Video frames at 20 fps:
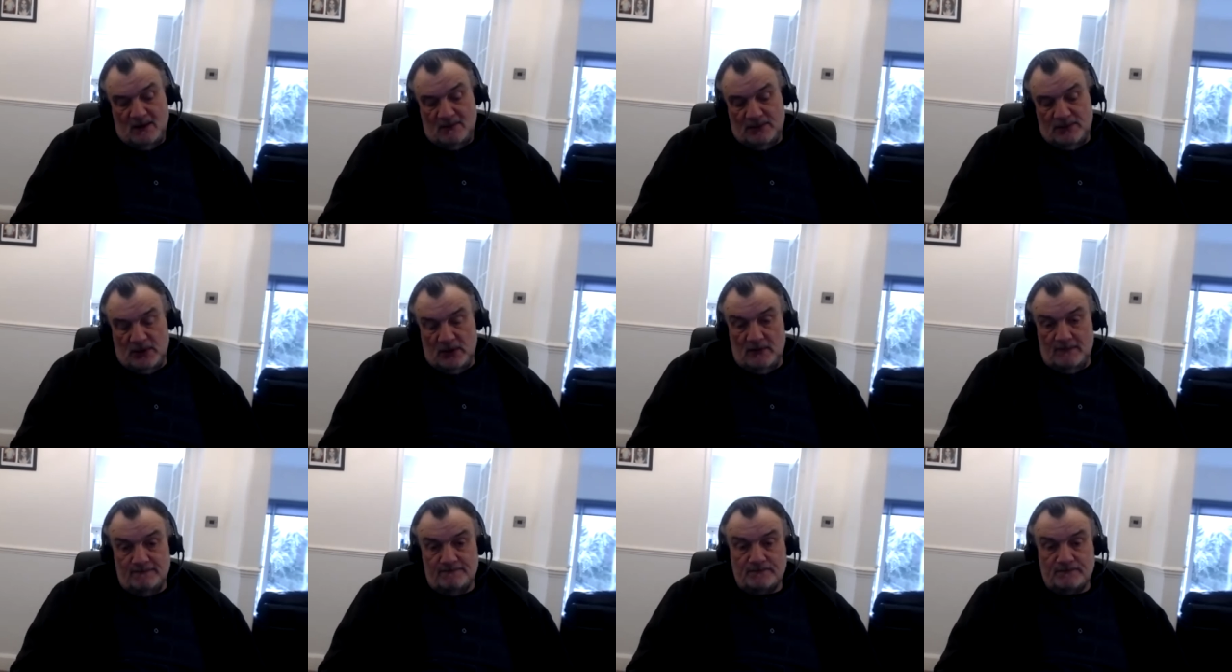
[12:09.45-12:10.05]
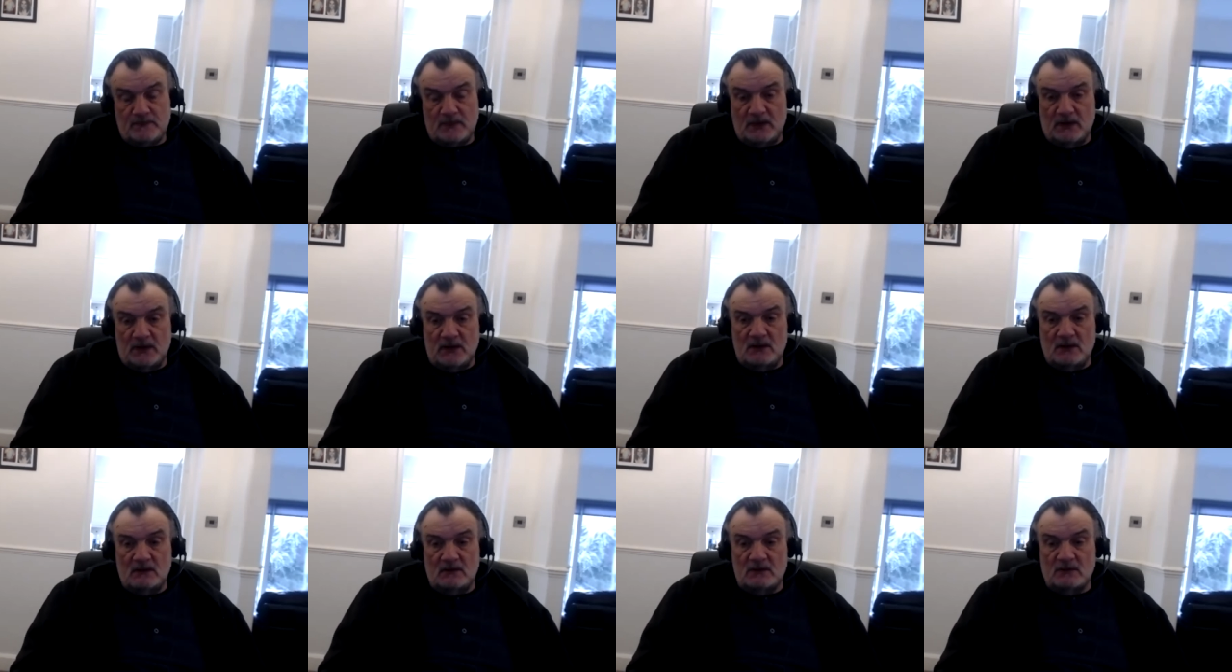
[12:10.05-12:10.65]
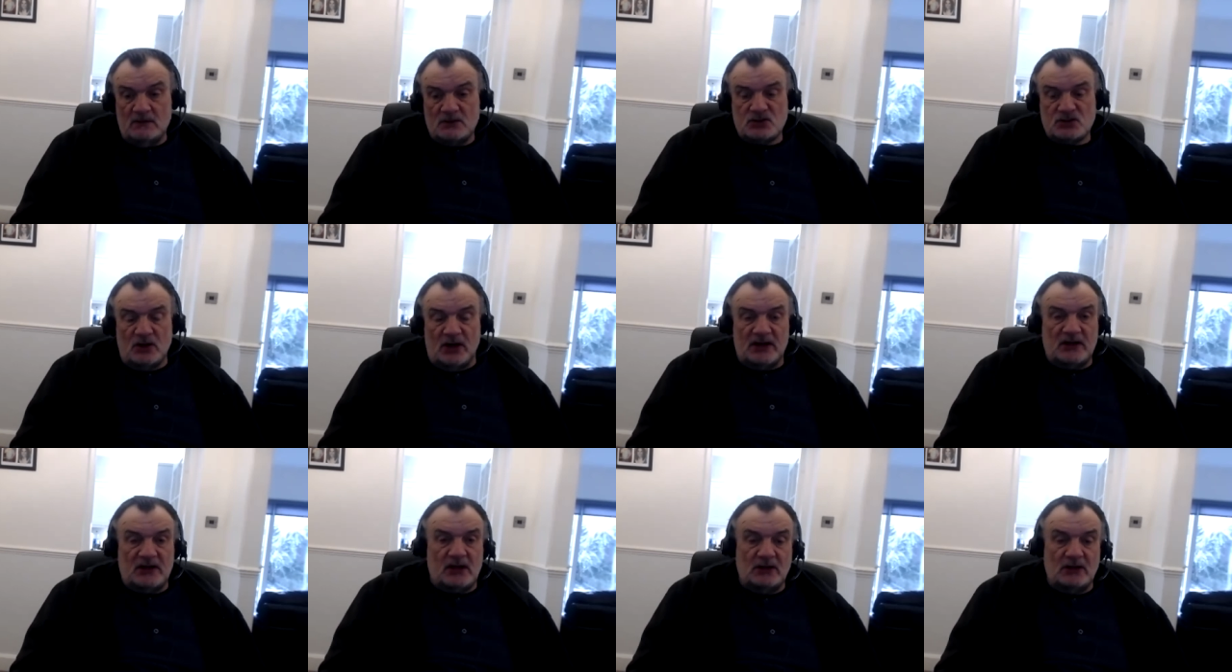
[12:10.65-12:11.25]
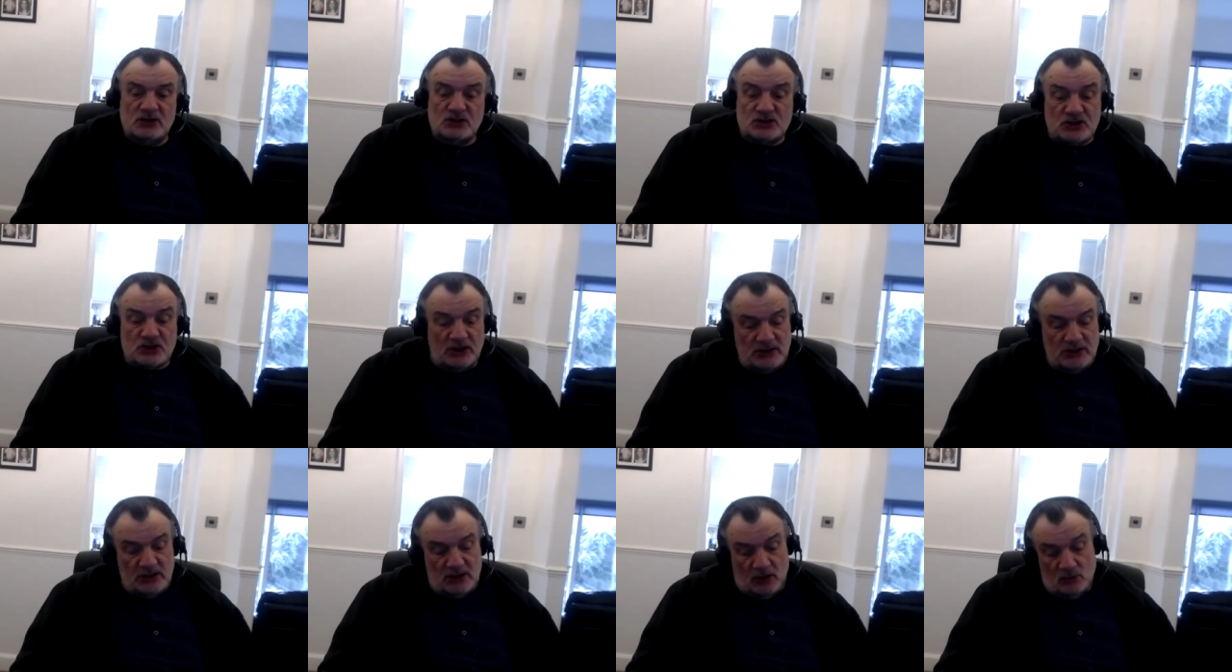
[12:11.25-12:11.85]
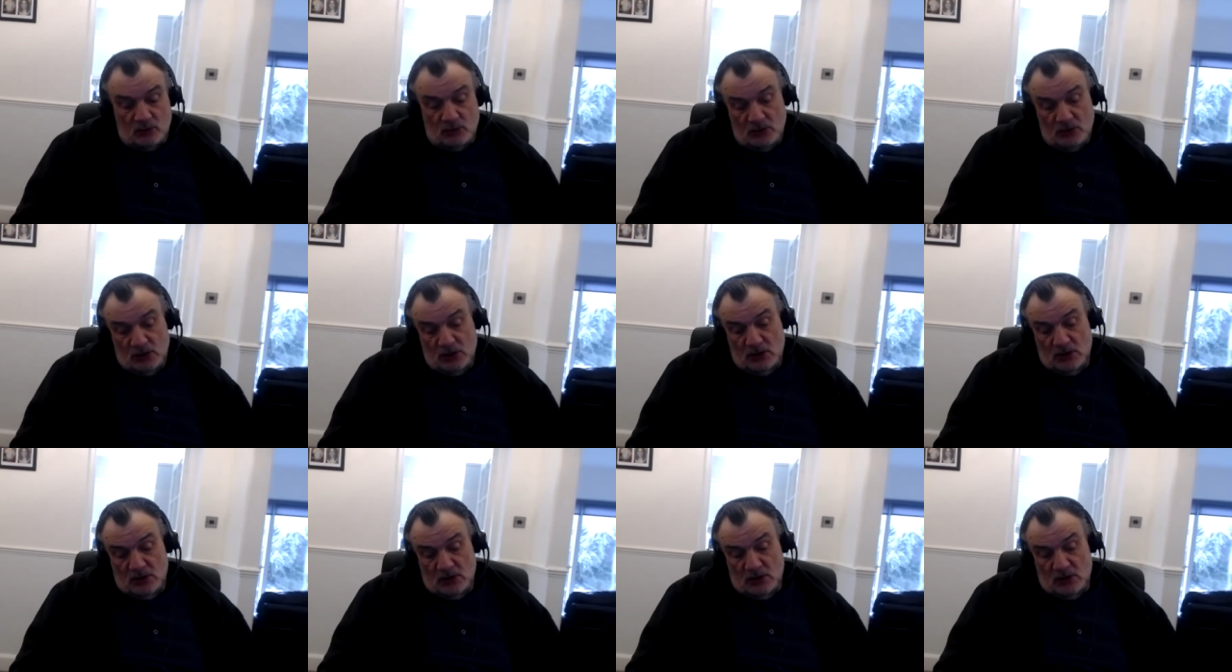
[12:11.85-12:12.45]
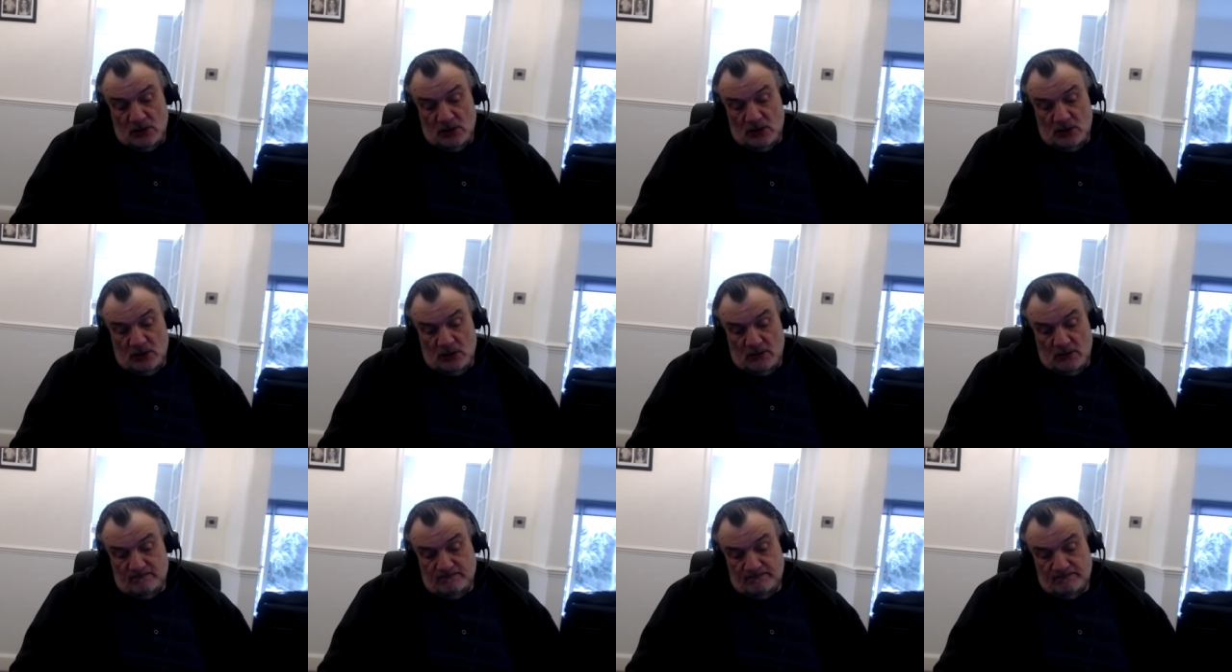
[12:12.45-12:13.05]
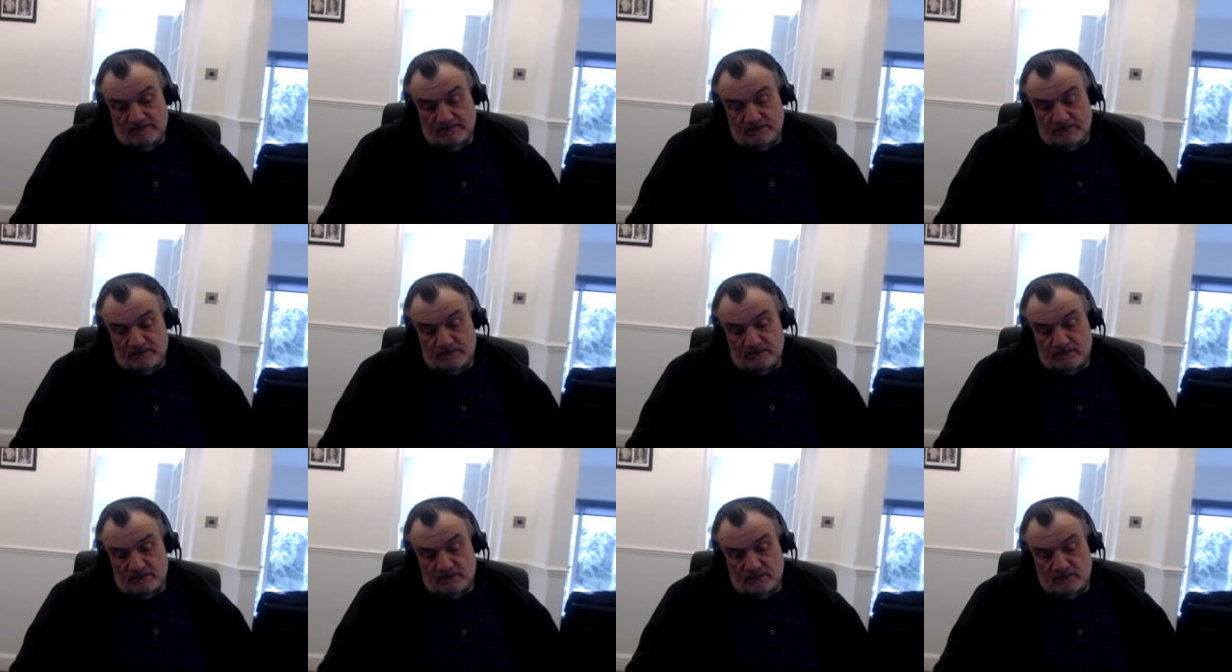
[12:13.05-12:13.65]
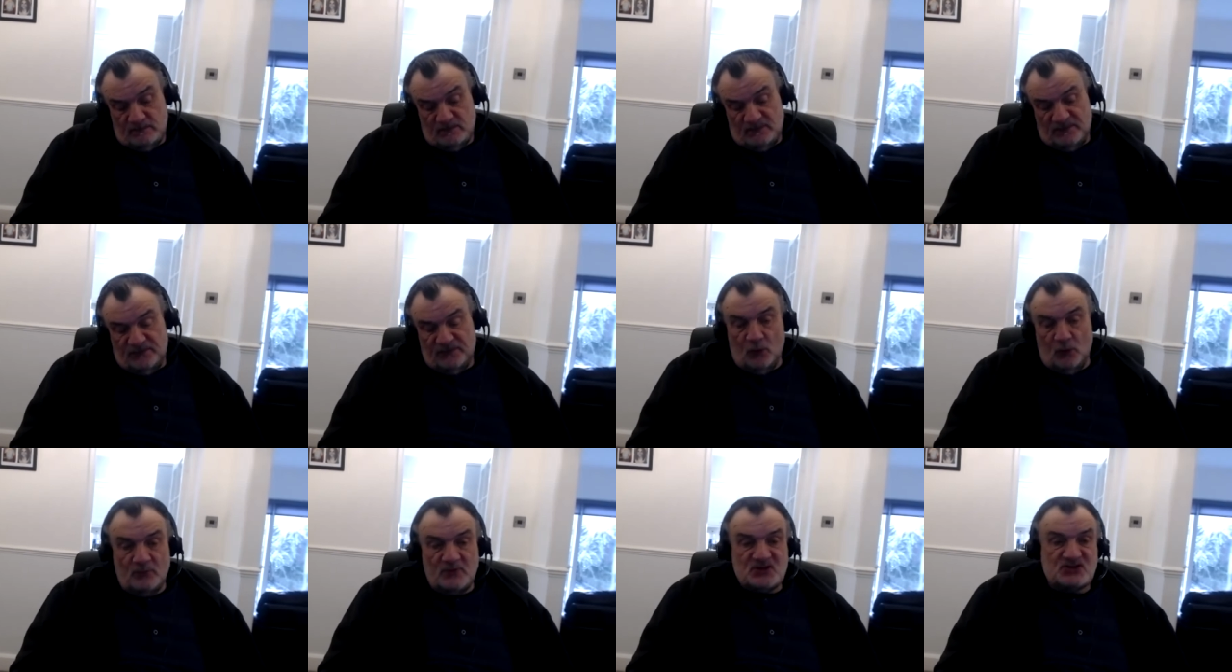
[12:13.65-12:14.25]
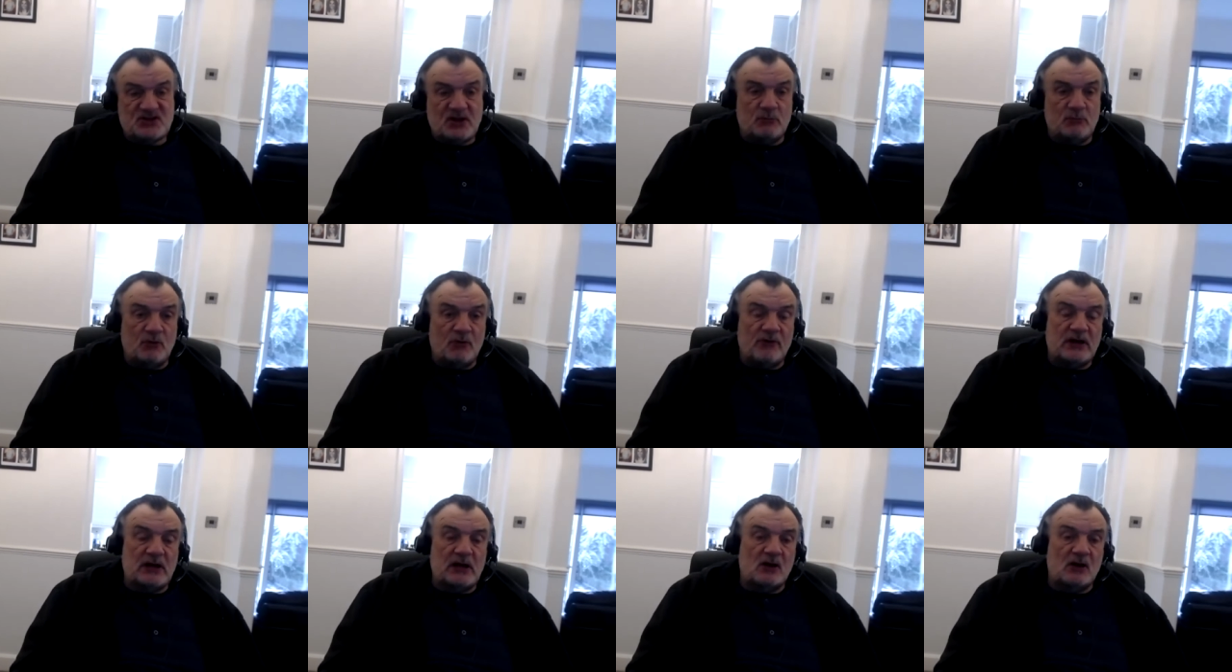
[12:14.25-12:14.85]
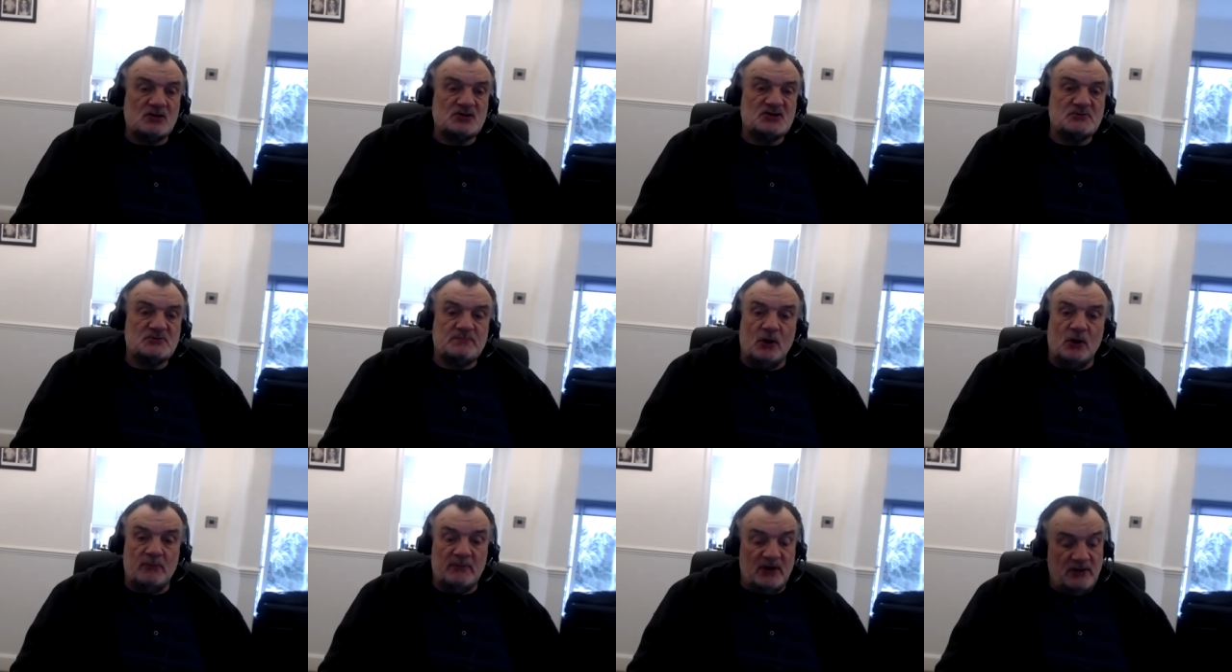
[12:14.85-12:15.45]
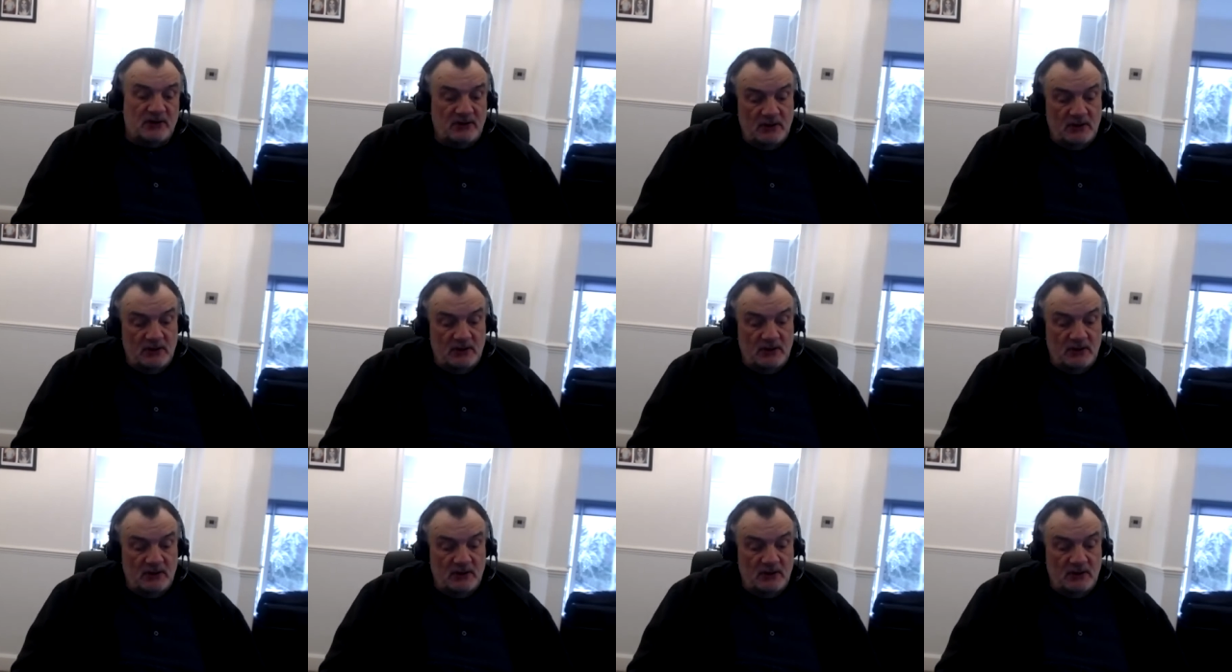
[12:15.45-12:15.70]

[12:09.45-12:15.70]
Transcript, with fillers: But it's like the cliche, you know, um, form is temporary, class is permanent.